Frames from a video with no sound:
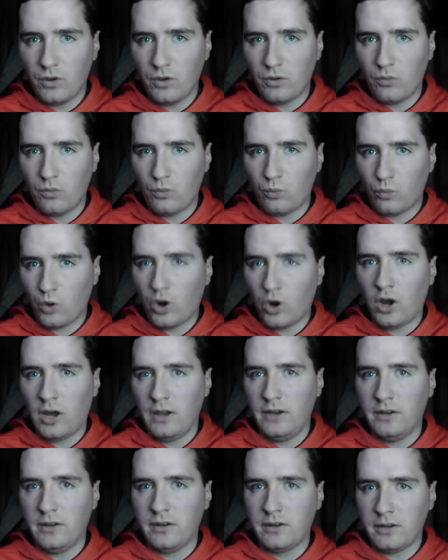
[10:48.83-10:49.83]

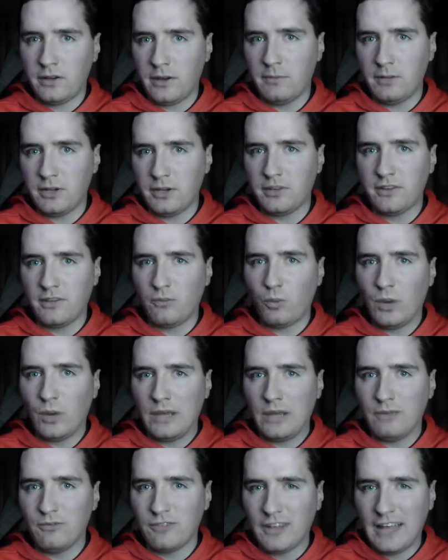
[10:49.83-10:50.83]
run coming to the
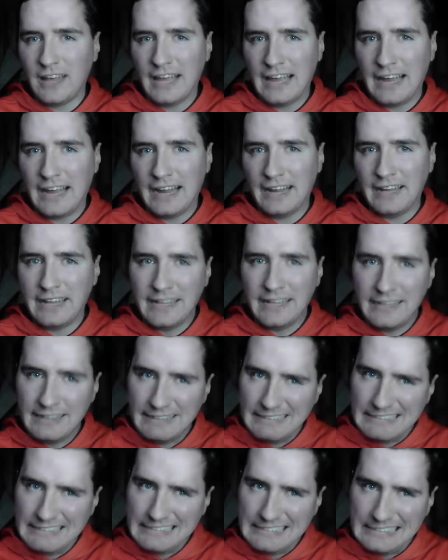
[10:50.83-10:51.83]
white flag,
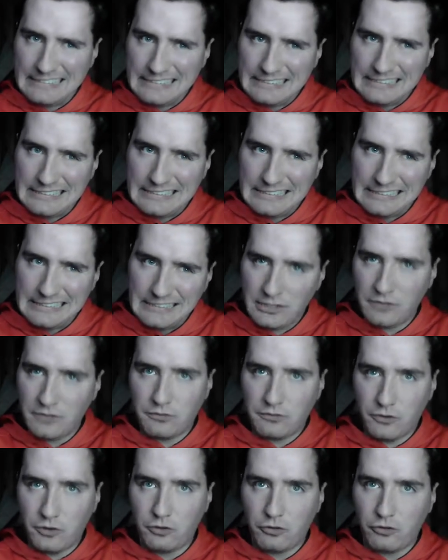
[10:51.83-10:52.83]

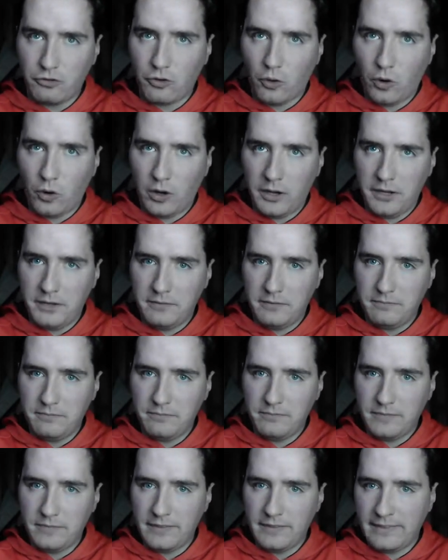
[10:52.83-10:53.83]
different story.
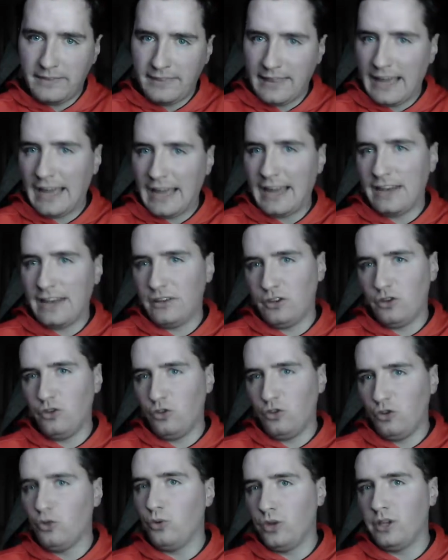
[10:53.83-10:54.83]
Then you
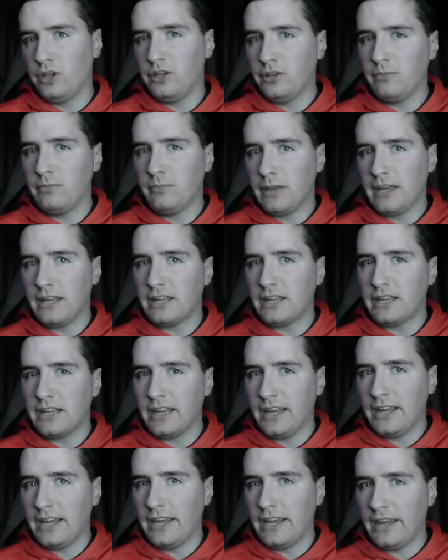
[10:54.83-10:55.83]
do need to make
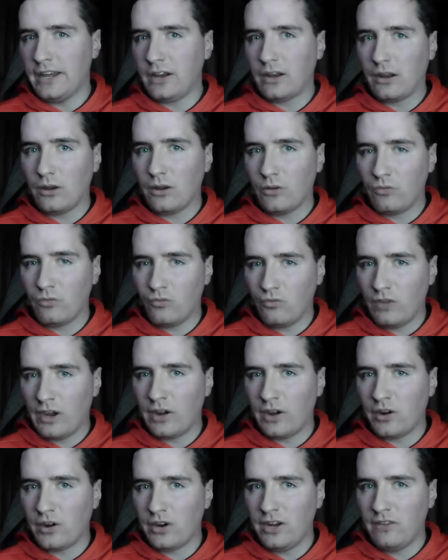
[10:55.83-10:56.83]
a
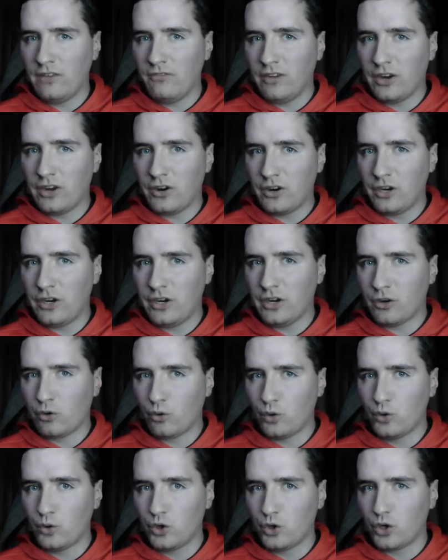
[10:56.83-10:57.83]
very, very
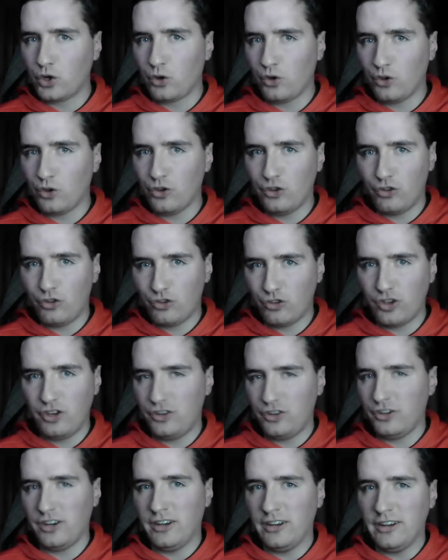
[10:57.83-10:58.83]
crucial
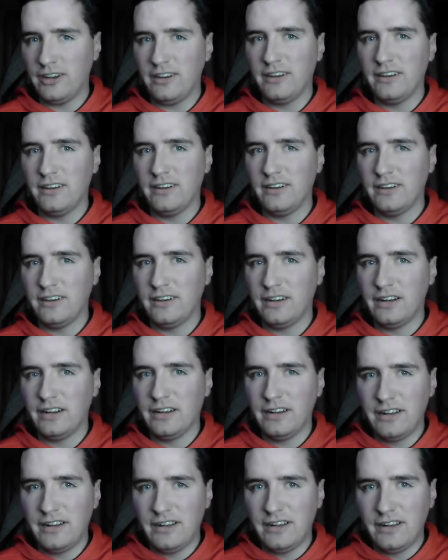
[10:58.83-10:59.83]
decision
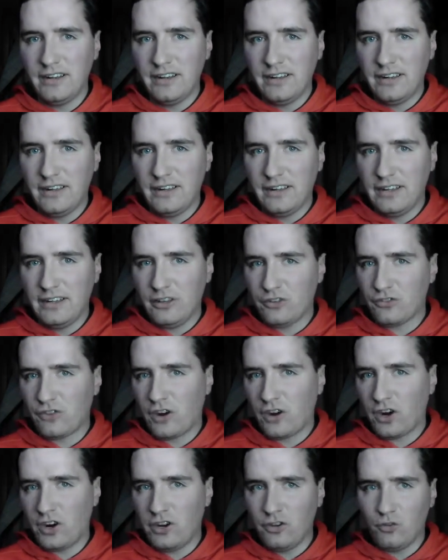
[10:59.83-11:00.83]
as
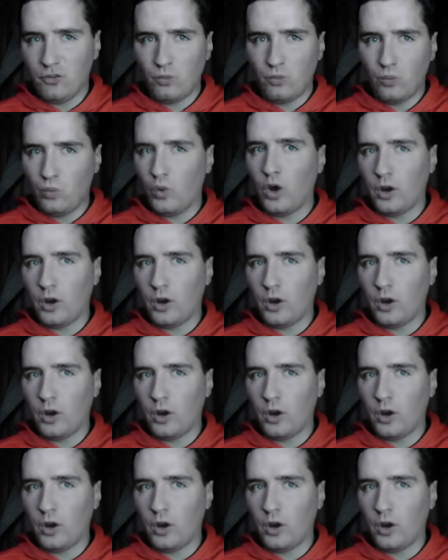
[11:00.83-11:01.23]
far as what do